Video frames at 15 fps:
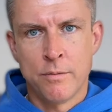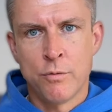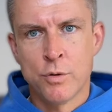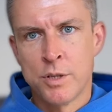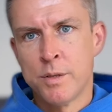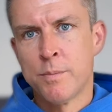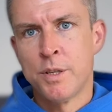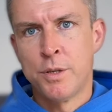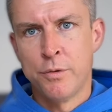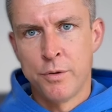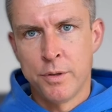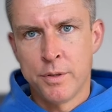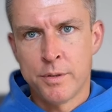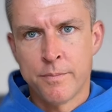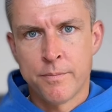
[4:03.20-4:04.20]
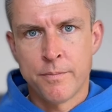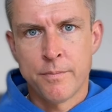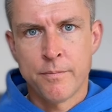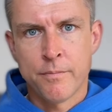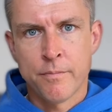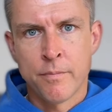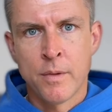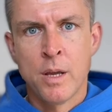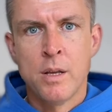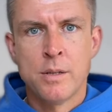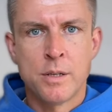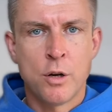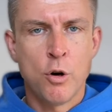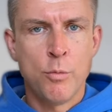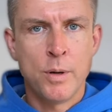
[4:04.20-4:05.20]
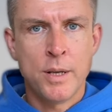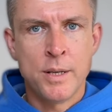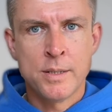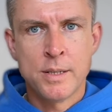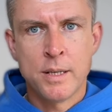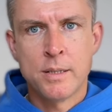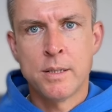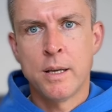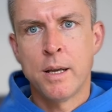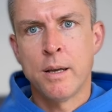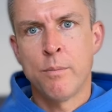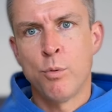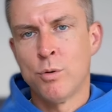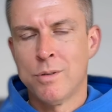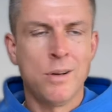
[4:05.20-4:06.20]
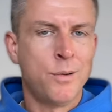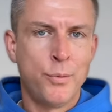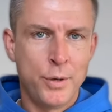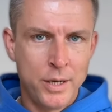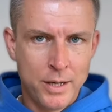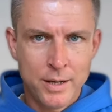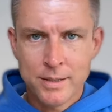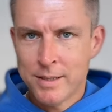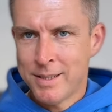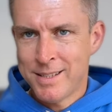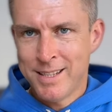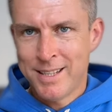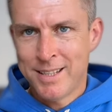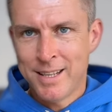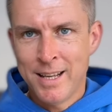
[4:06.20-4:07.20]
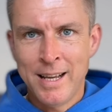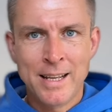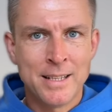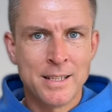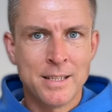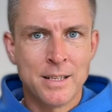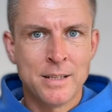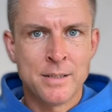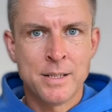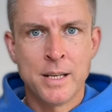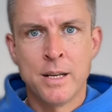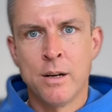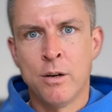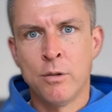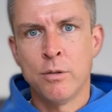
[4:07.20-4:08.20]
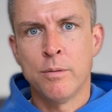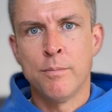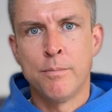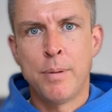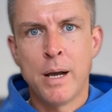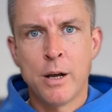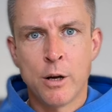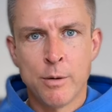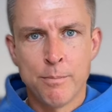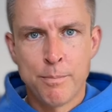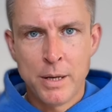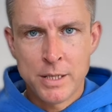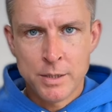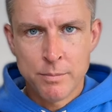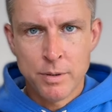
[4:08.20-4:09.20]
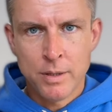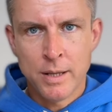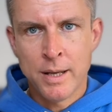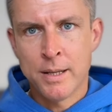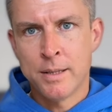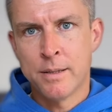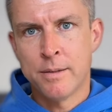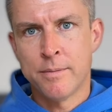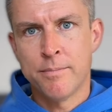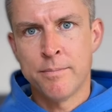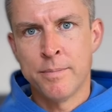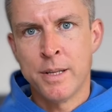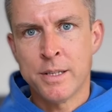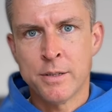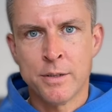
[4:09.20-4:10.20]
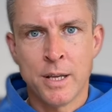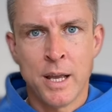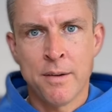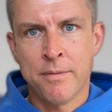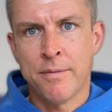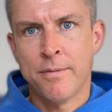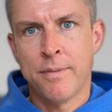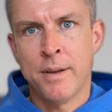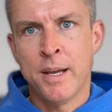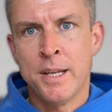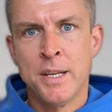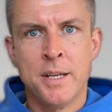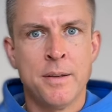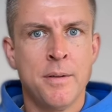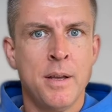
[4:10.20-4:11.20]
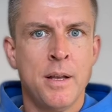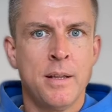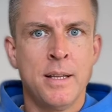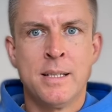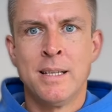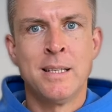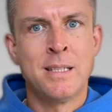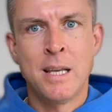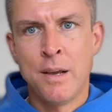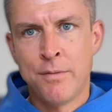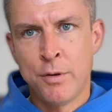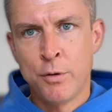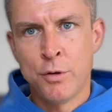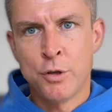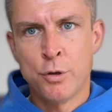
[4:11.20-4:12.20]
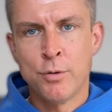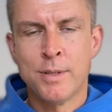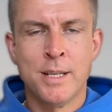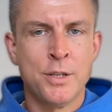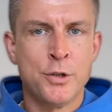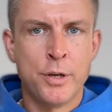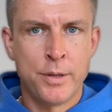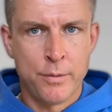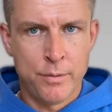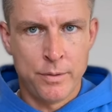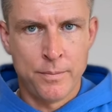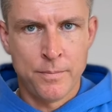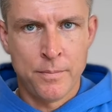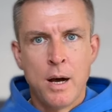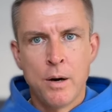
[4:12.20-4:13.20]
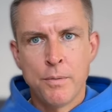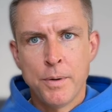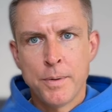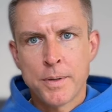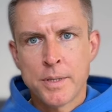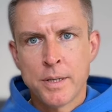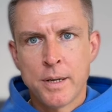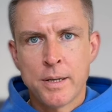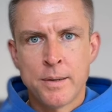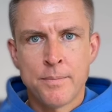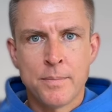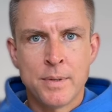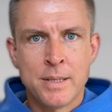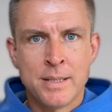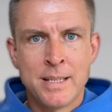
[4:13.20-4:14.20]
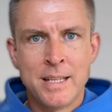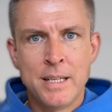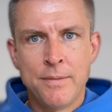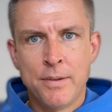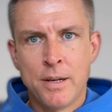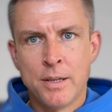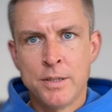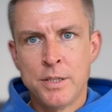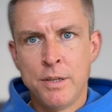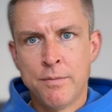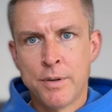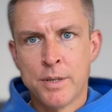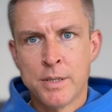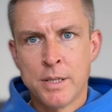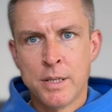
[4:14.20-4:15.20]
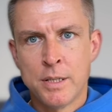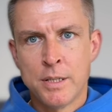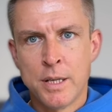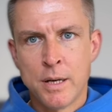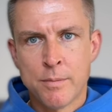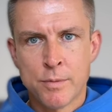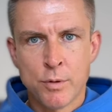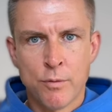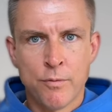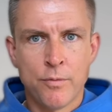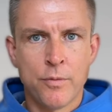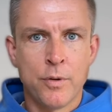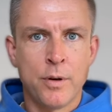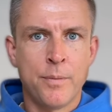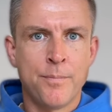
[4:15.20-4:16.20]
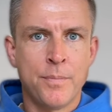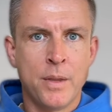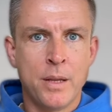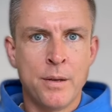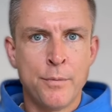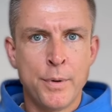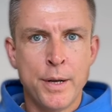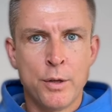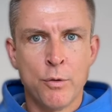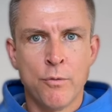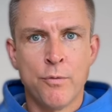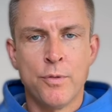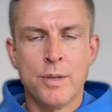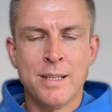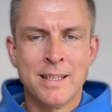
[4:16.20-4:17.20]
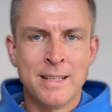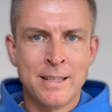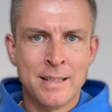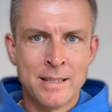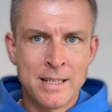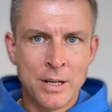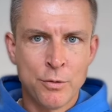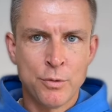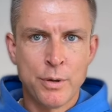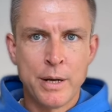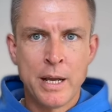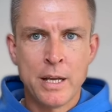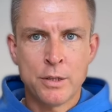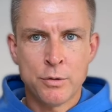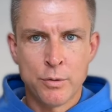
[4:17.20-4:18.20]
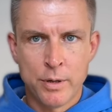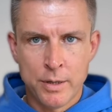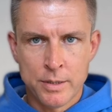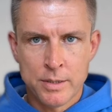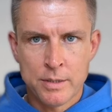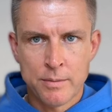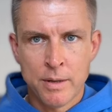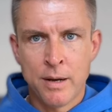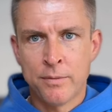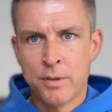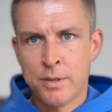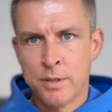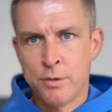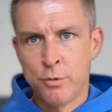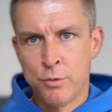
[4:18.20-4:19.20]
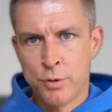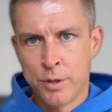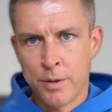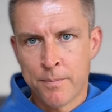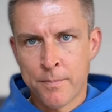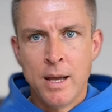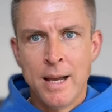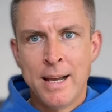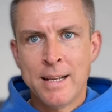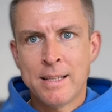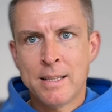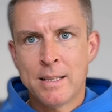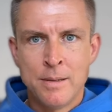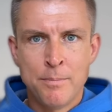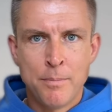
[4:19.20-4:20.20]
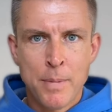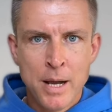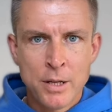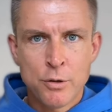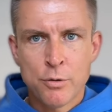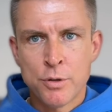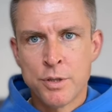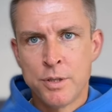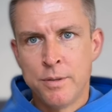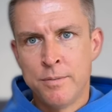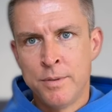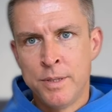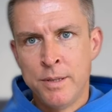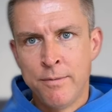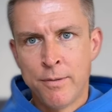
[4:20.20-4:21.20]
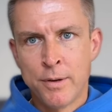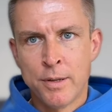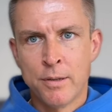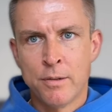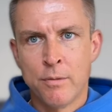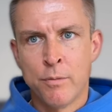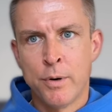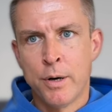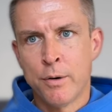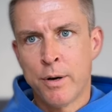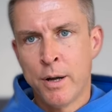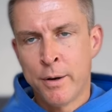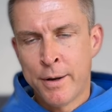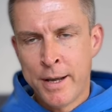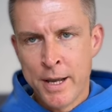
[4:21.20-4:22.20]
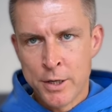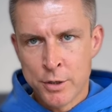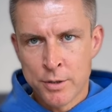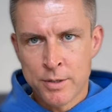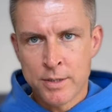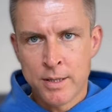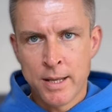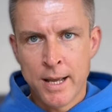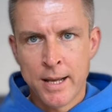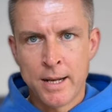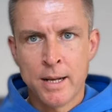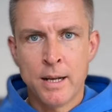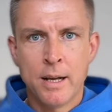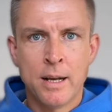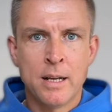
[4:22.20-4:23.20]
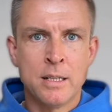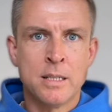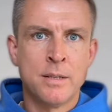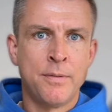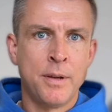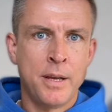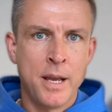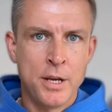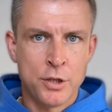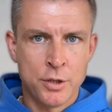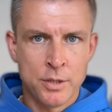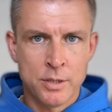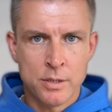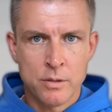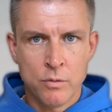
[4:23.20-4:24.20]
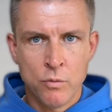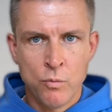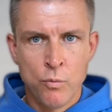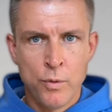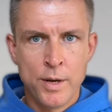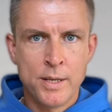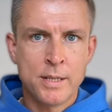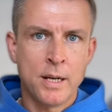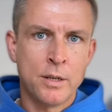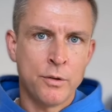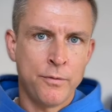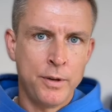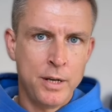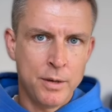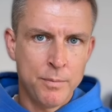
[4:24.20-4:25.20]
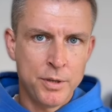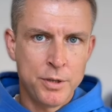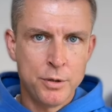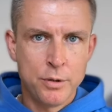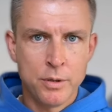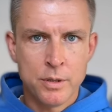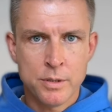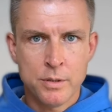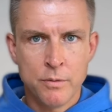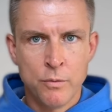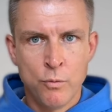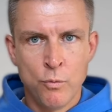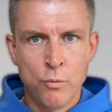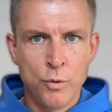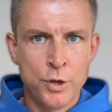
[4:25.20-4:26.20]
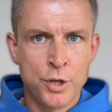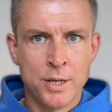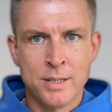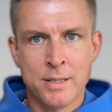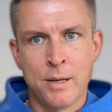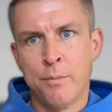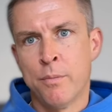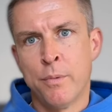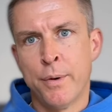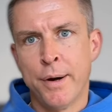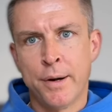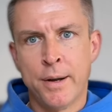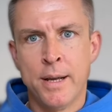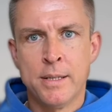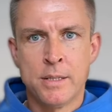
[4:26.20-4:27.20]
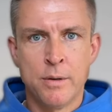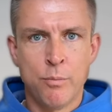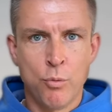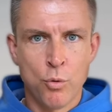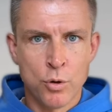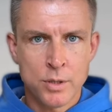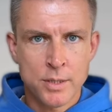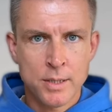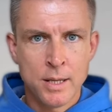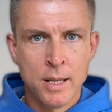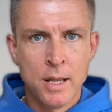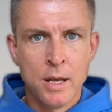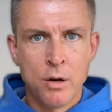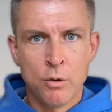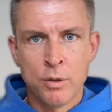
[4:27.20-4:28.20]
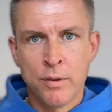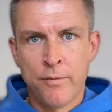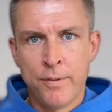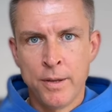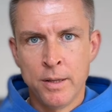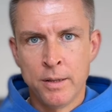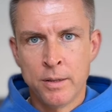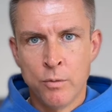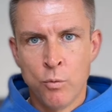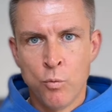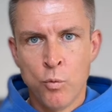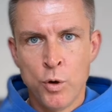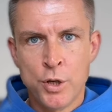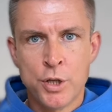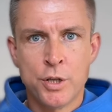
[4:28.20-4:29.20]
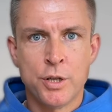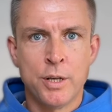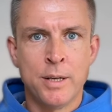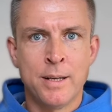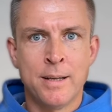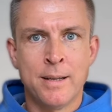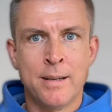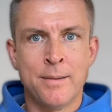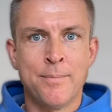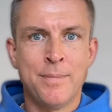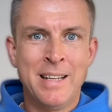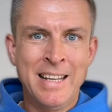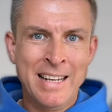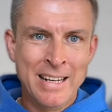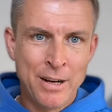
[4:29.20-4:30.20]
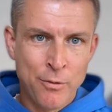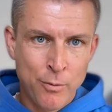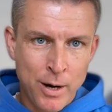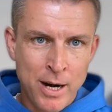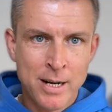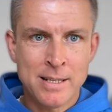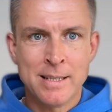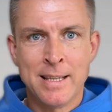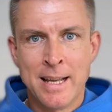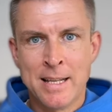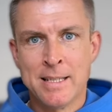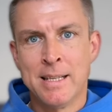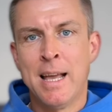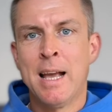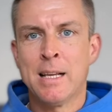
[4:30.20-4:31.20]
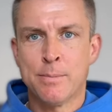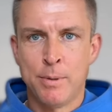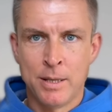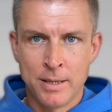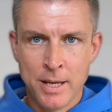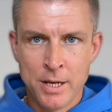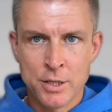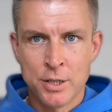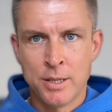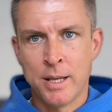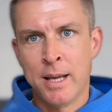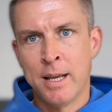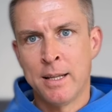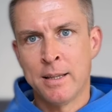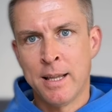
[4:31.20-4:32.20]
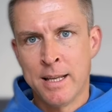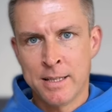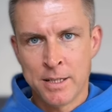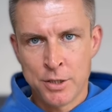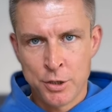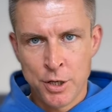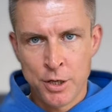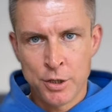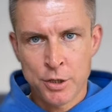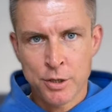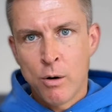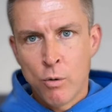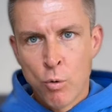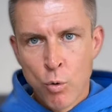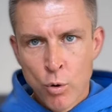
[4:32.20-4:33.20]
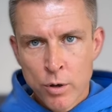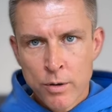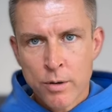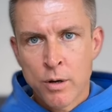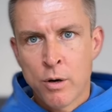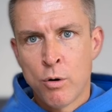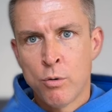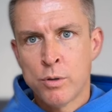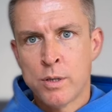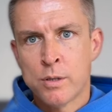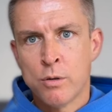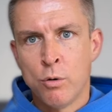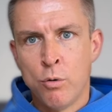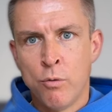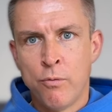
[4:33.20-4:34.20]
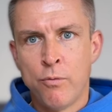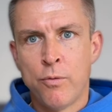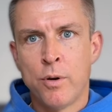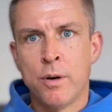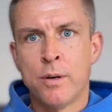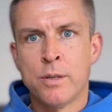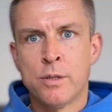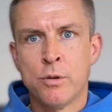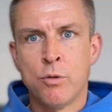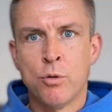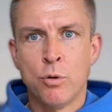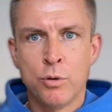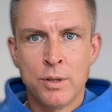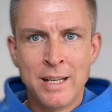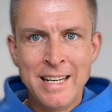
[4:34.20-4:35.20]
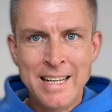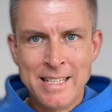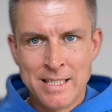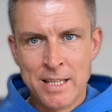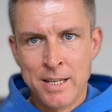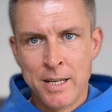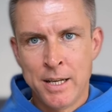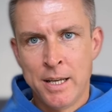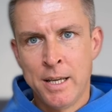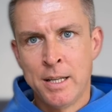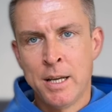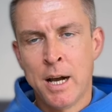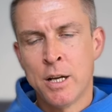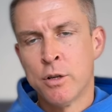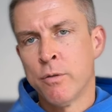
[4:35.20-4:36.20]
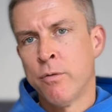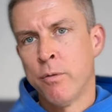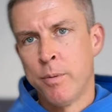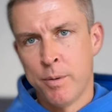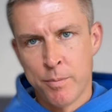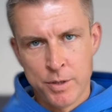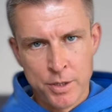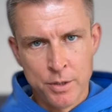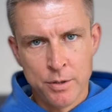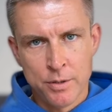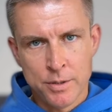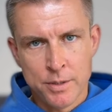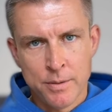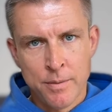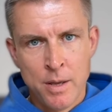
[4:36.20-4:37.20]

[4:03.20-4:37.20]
for these materials? The common is that they are both acrylic, as I said, and they are all biocompatible and doesn't have any, let's say, safety issues in general. However, there are significant differences in terms of um, rate of uh, secondary cataracts after the surgery and minor different rare occasions like calcifications with hydrophilic materials, which has some rare case reports on the field, which um, requires lens explantation and lens exchange, or causes of uh, so-called glistening in hydrophobic materials,